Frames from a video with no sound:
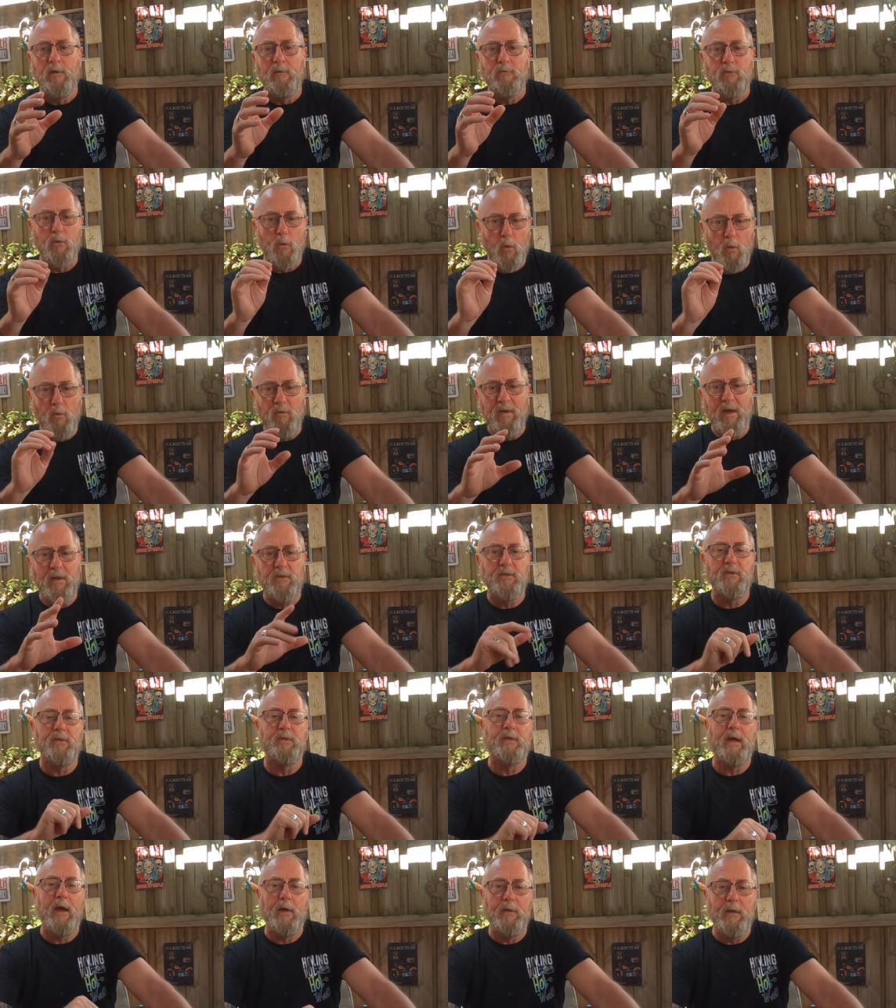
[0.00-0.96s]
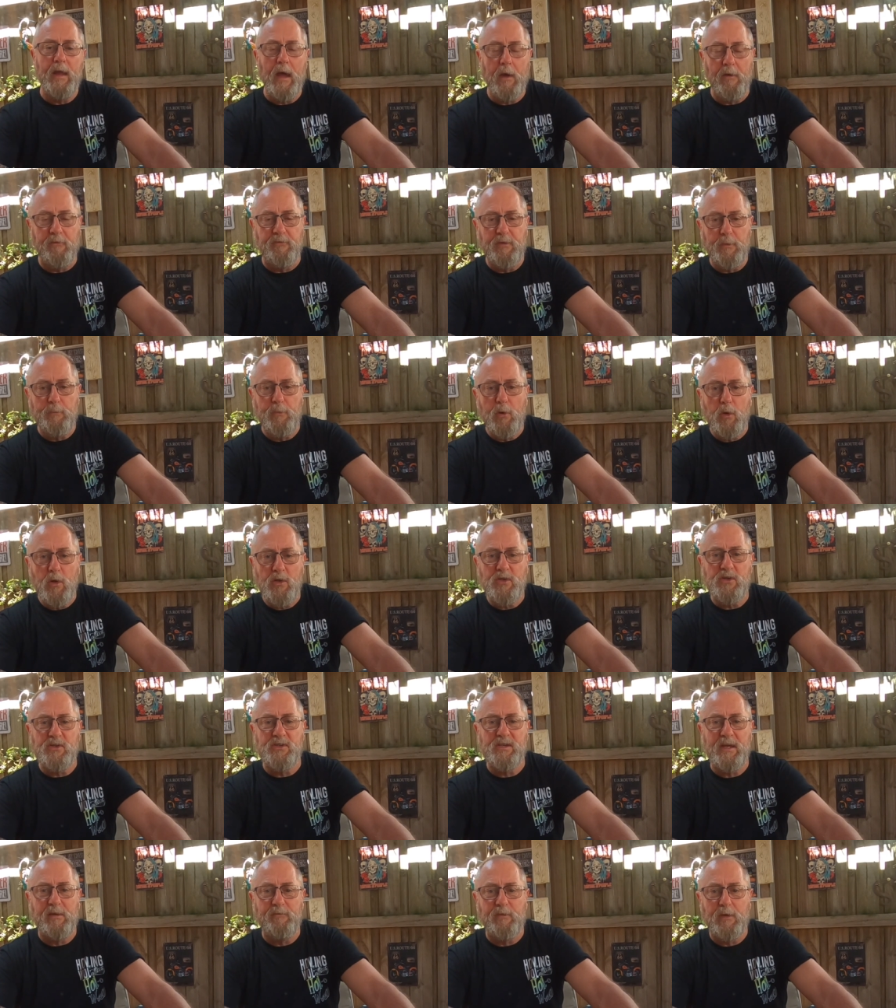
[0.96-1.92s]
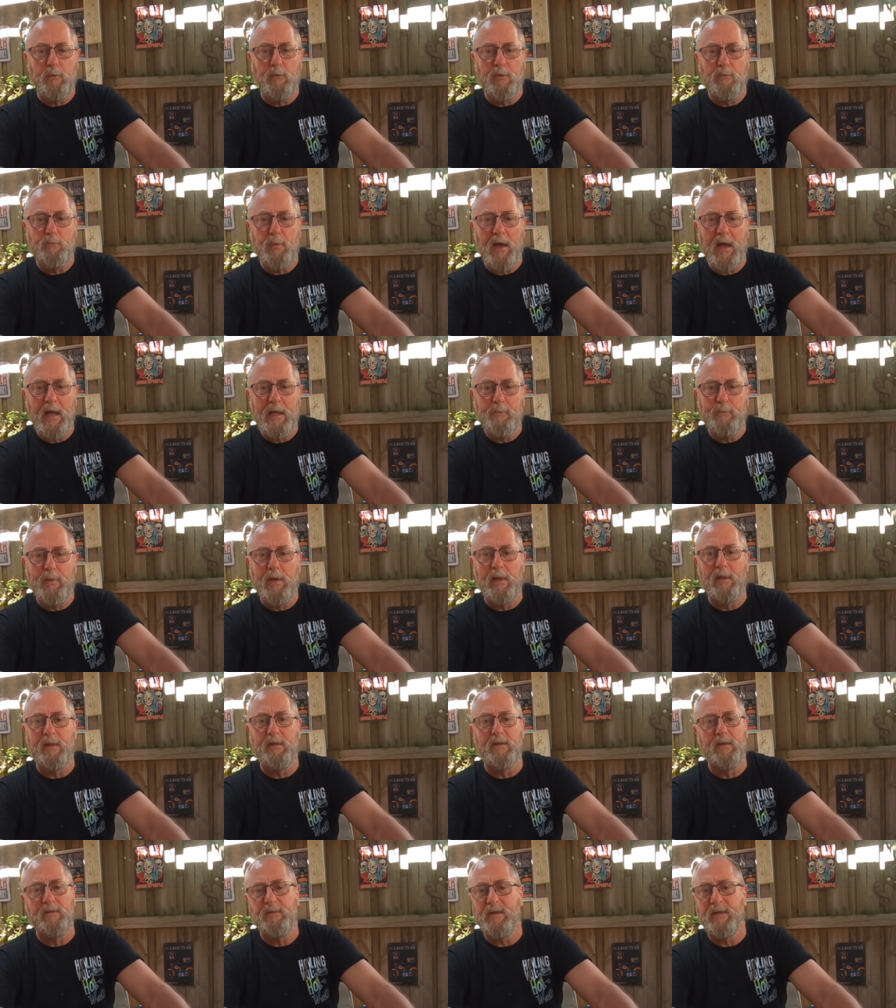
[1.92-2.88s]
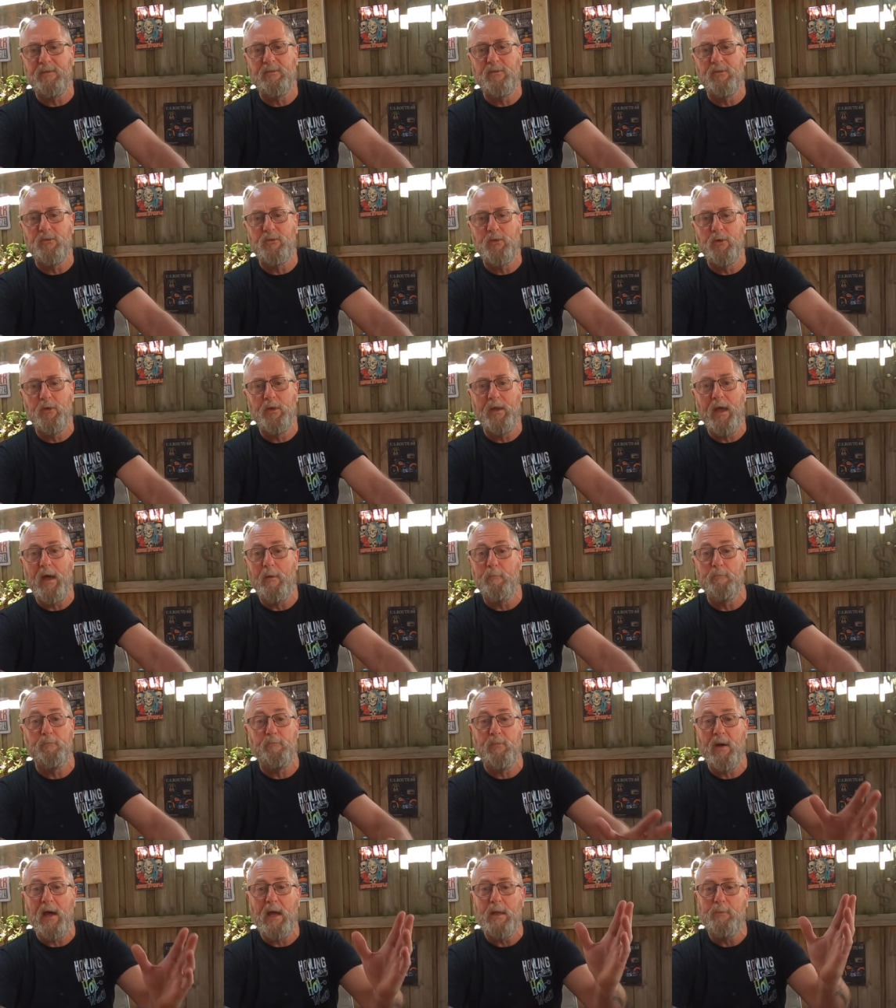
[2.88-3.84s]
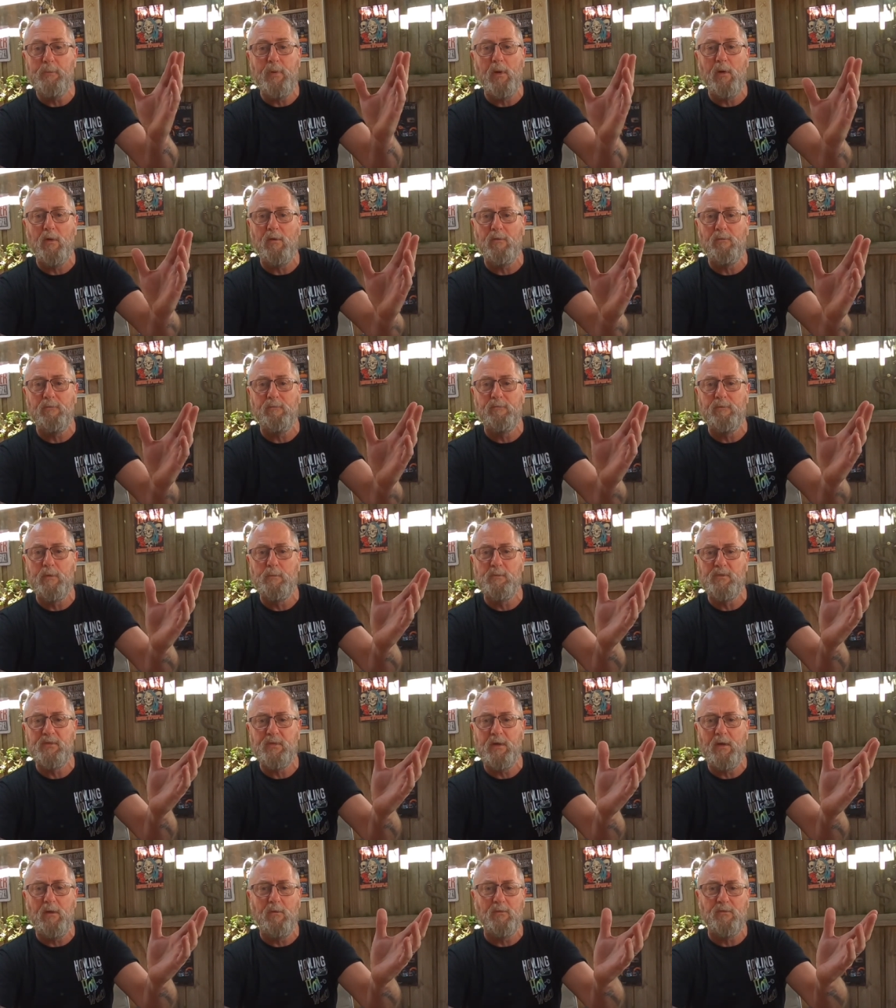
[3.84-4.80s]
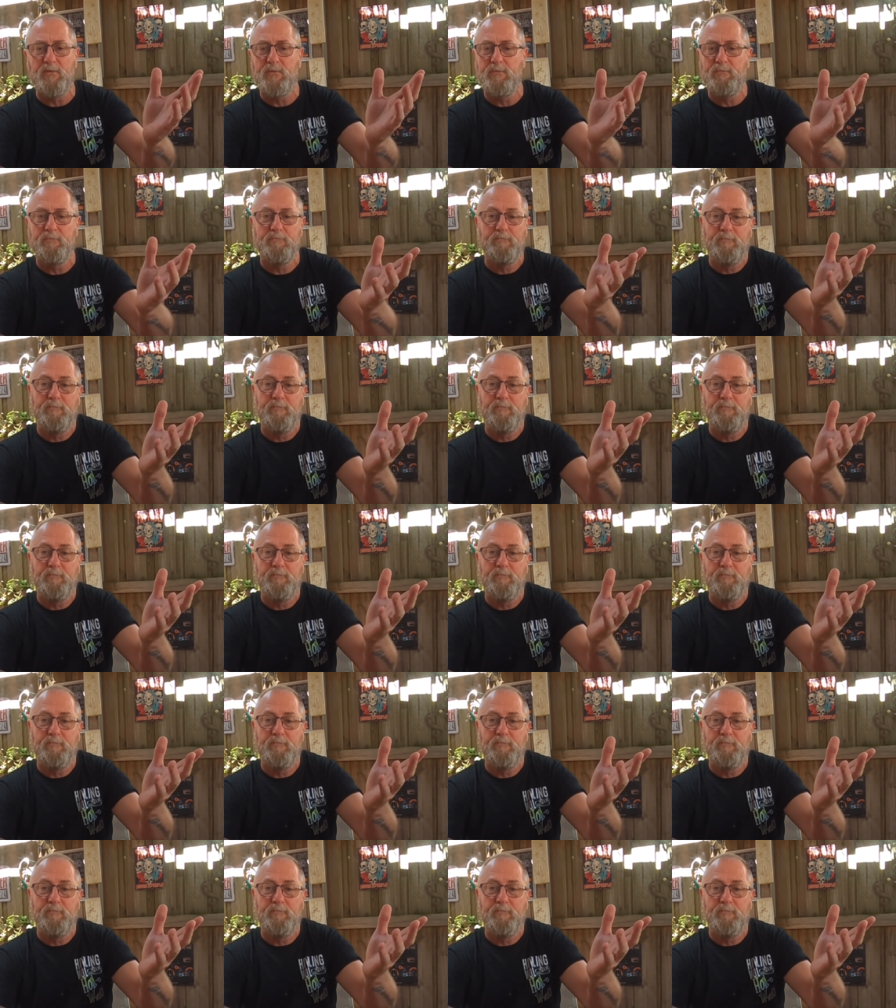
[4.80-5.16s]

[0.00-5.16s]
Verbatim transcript: For all those that don't know, if you purchase something with PayPal and it doesn't turn up, PayPal themselves